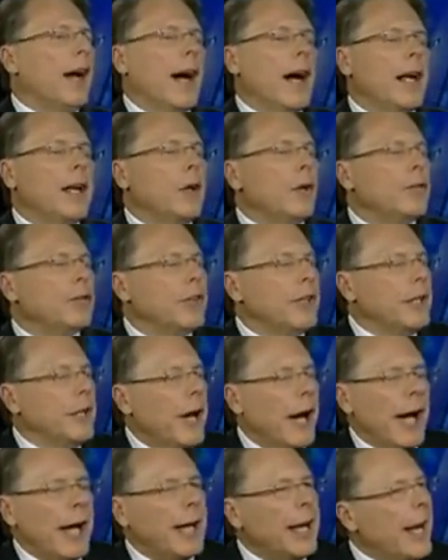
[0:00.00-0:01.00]
I don't
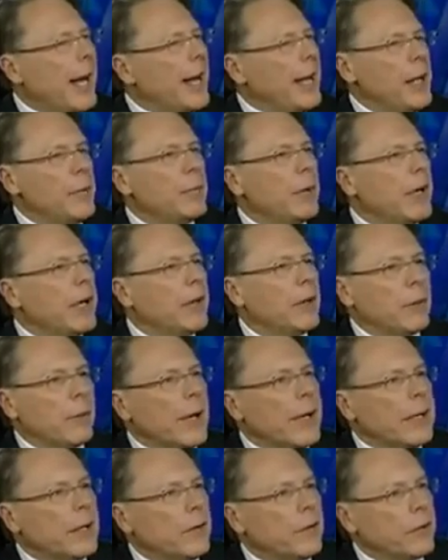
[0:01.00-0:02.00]
deny anybody the
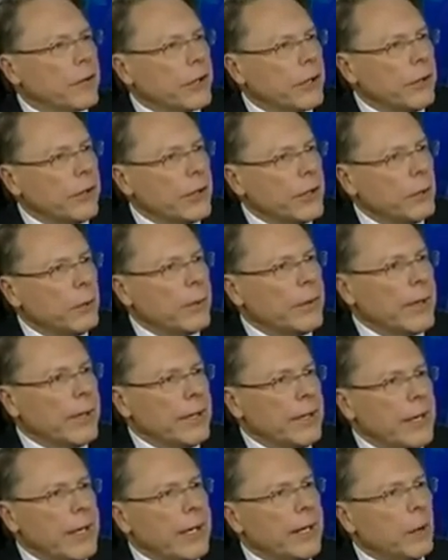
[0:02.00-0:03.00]
right to security when
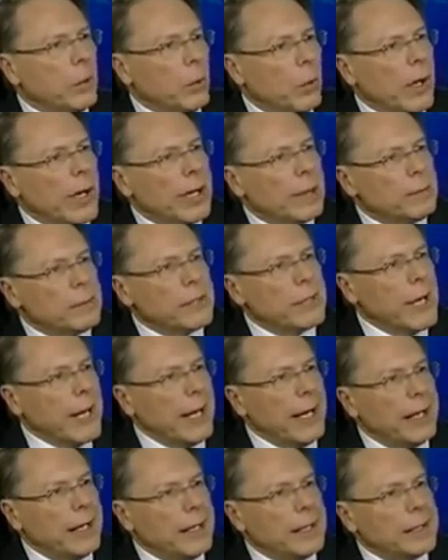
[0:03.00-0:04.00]
they need it. What I'm
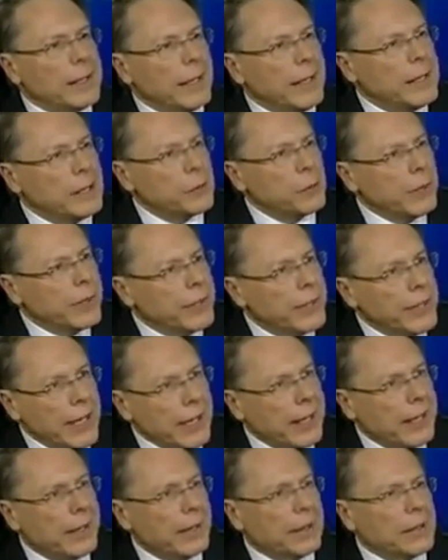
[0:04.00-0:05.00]
saying is, it is
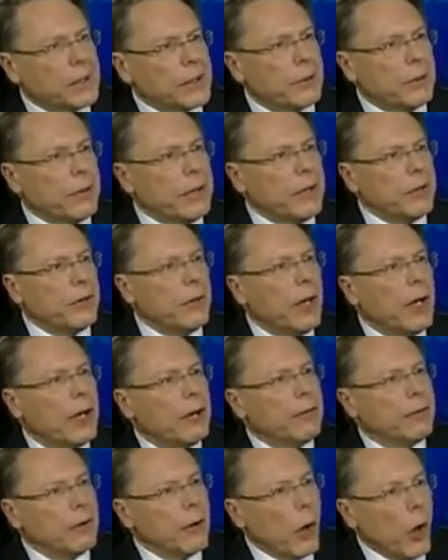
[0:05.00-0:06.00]
ridiculous, Chris,
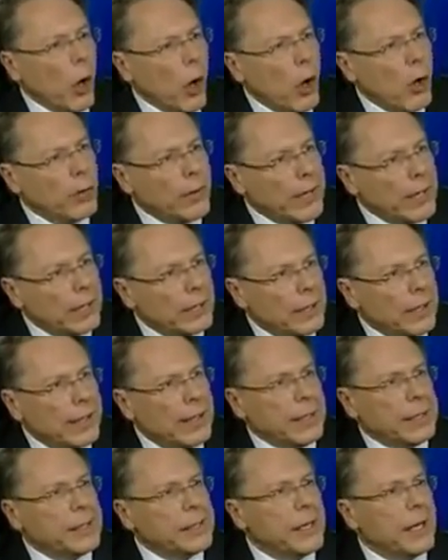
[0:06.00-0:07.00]
for all the
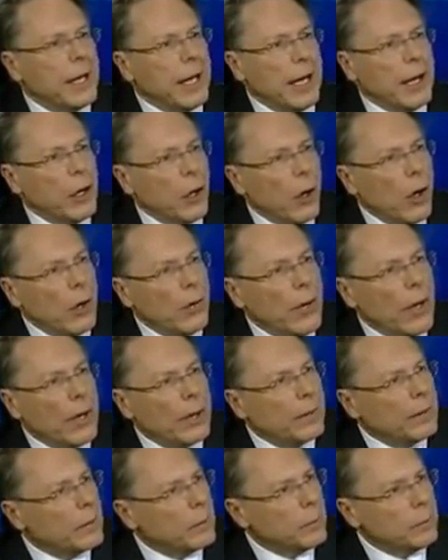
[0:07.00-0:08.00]
elites and all
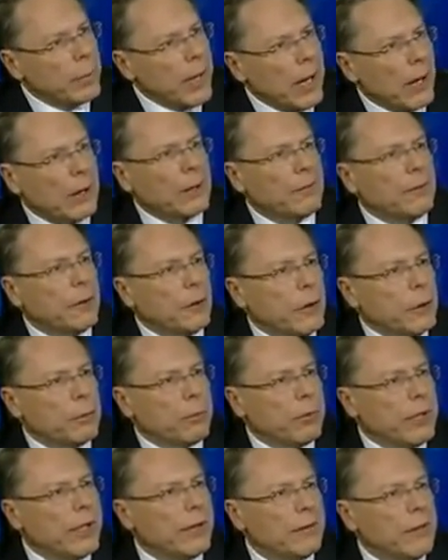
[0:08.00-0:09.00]
the powerful
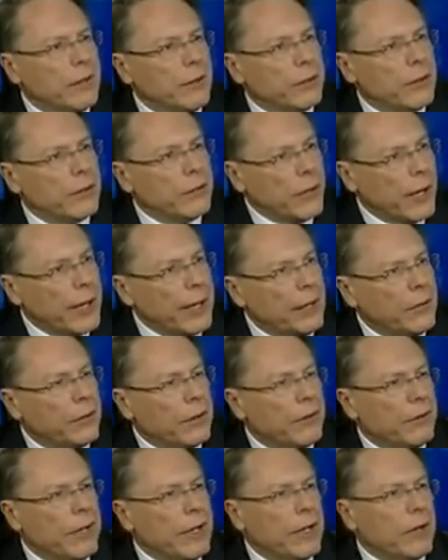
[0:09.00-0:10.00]
and privileged, the
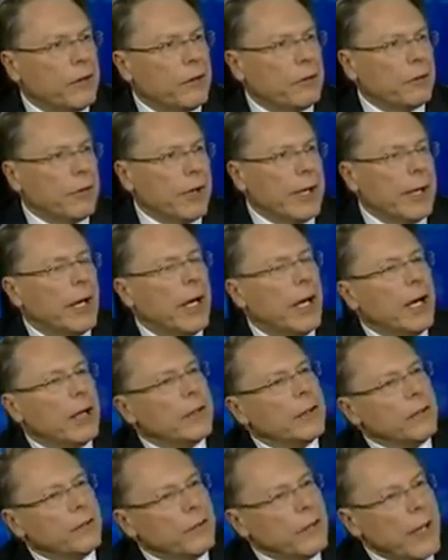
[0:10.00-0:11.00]
titans of industry,
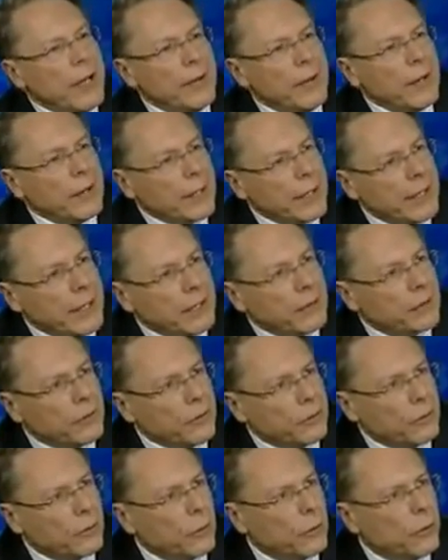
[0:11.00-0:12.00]
to send their kids
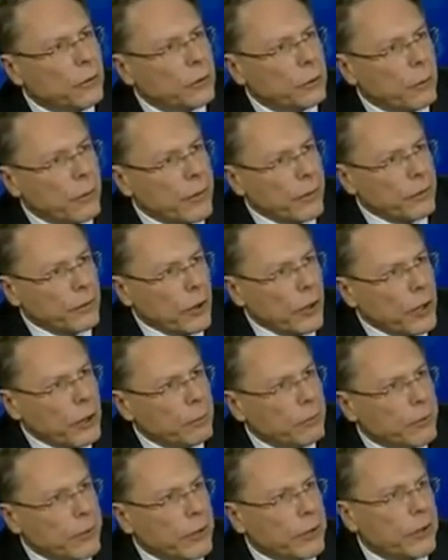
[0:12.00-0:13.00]
to schools where there's
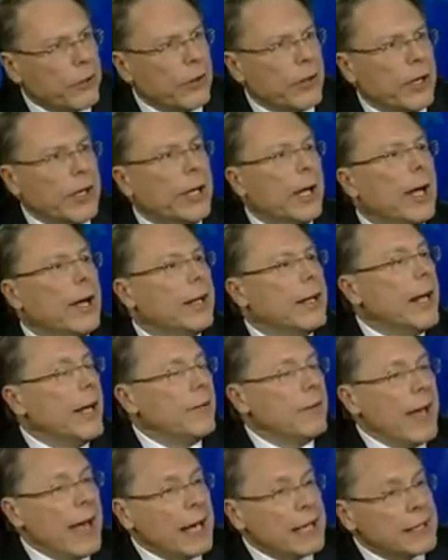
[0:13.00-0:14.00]
armed security, to
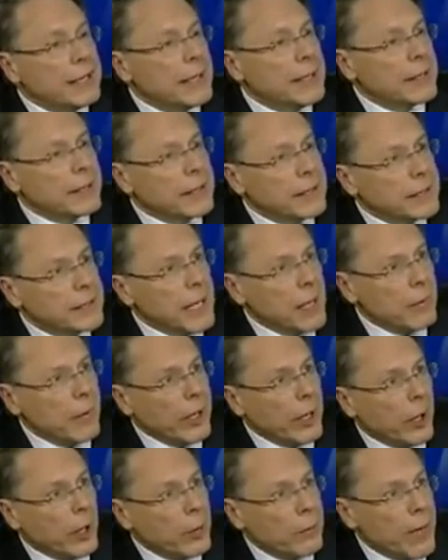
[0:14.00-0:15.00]
have access to
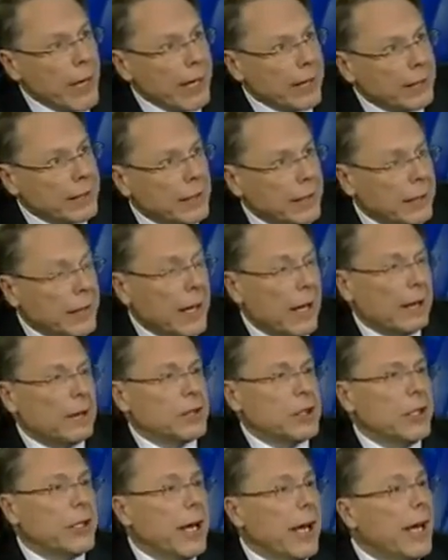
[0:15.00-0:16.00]
semi-automatic
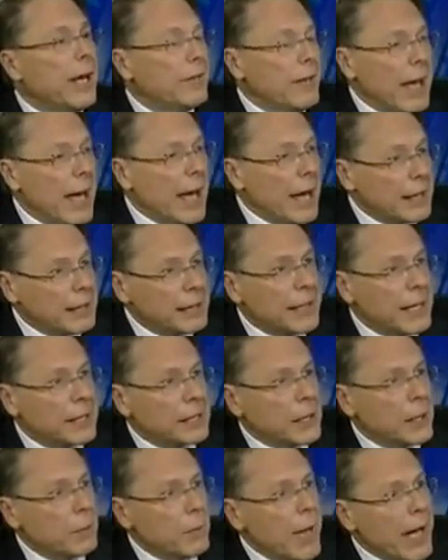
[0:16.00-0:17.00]
technology, to have access to First of
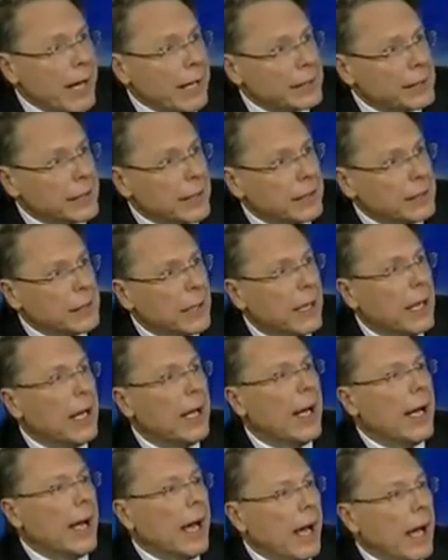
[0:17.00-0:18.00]
all, I don't know anybody who
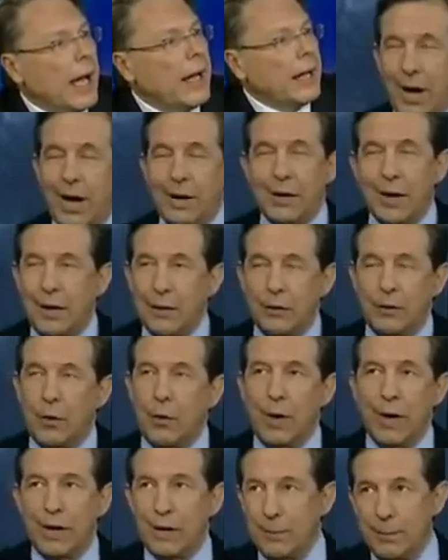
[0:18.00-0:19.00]
has armed. I don't
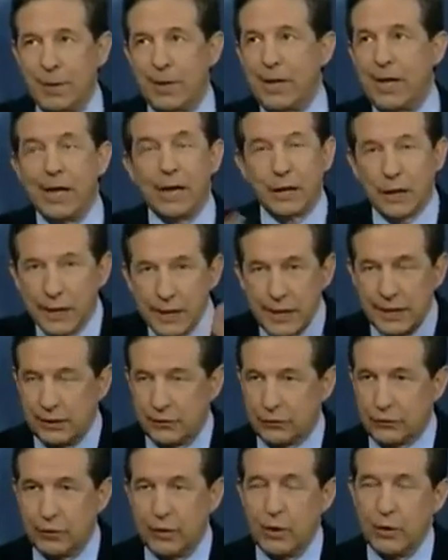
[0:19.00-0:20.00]
know anybody
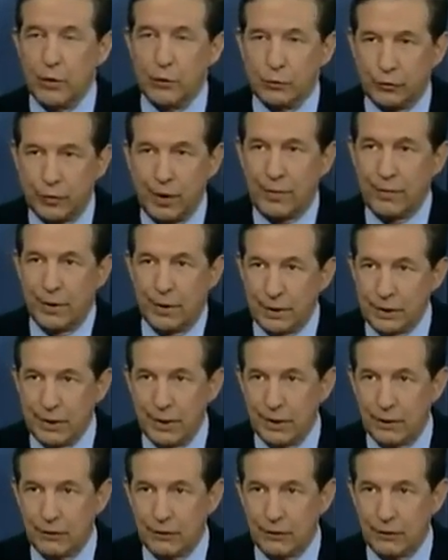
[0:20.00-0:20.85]
elites who send their